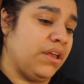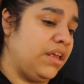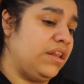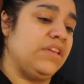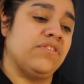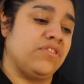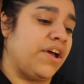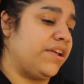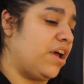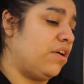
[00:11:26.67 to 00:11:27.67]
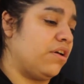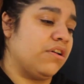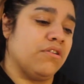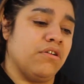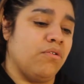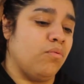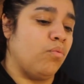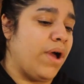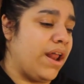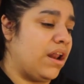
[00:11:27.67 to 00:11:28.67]
it needs to die down i don't know
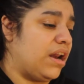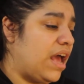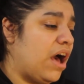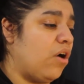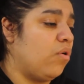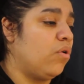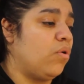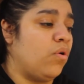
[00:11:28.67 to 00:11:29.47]
when and how